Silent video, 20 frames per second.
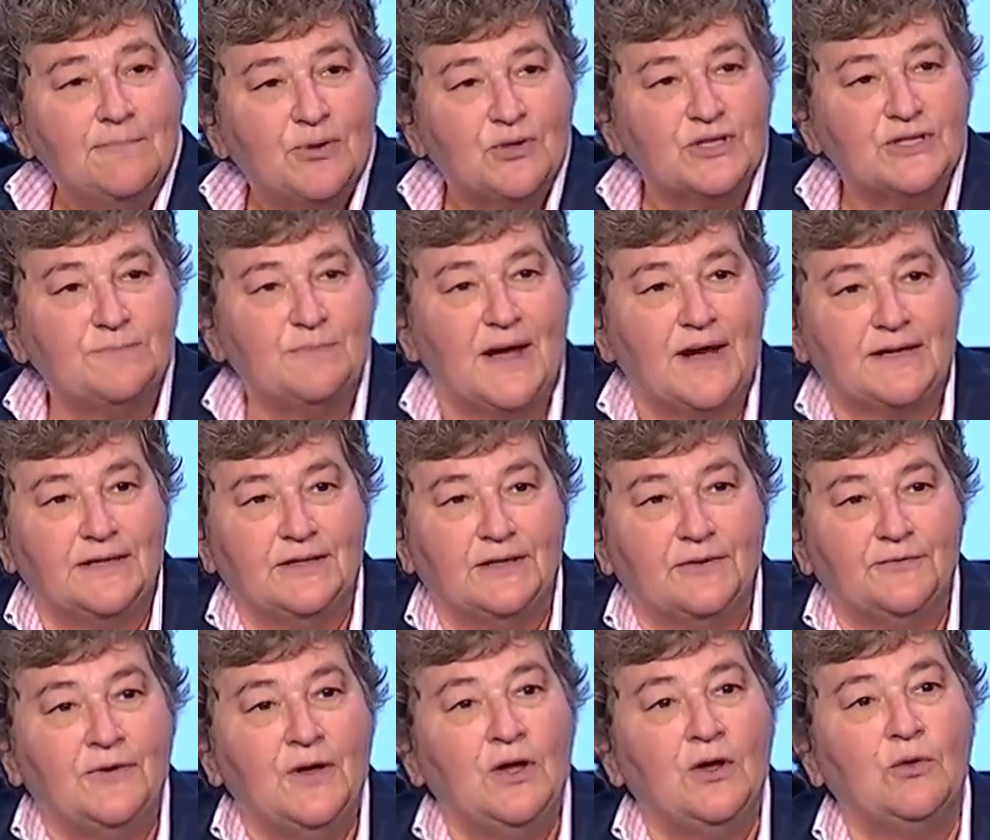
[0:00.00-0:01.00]

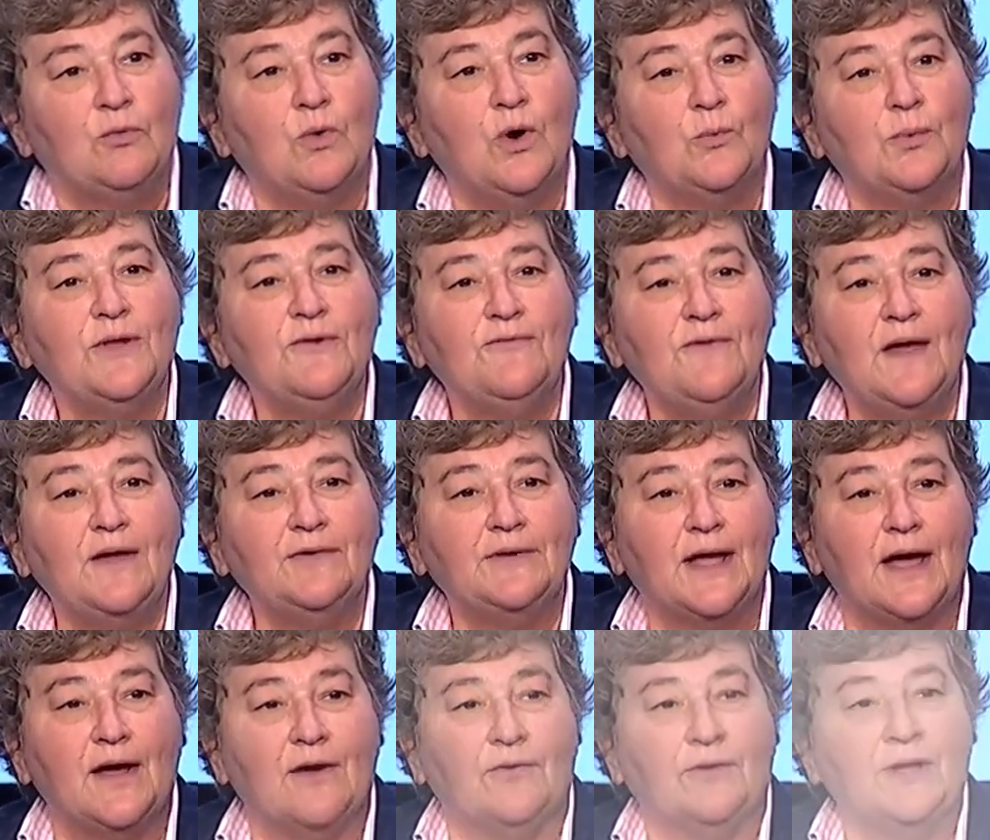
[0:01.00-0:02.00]
perspective, what we found
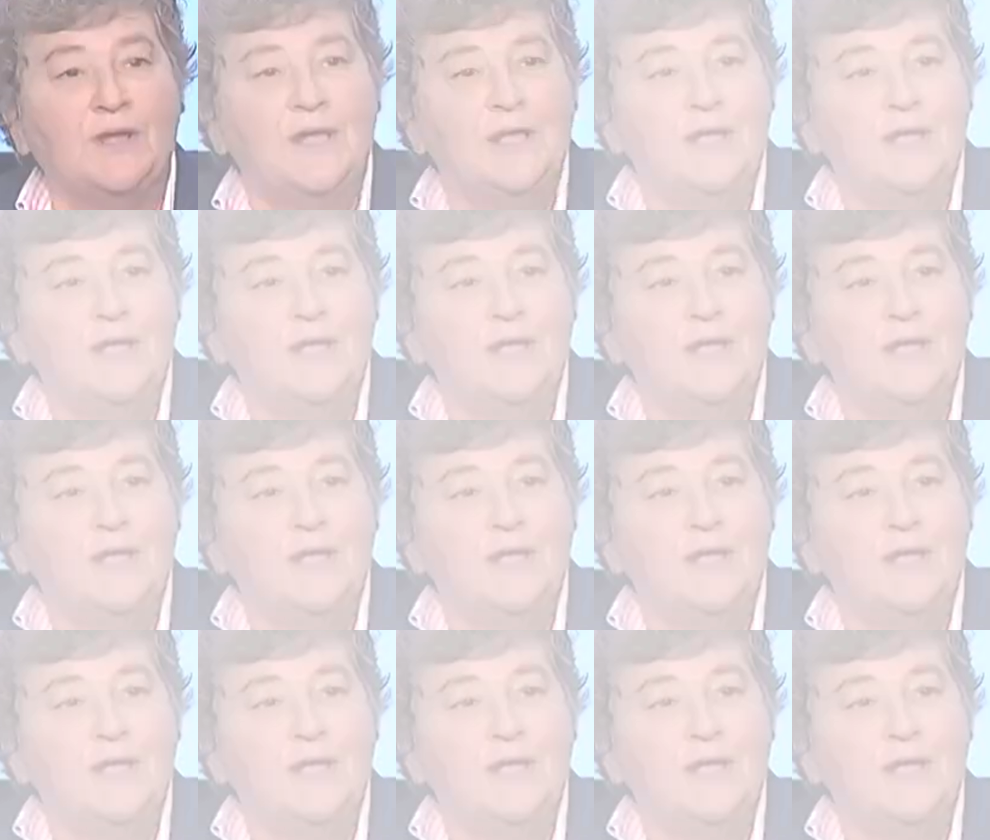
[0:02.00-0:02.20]
out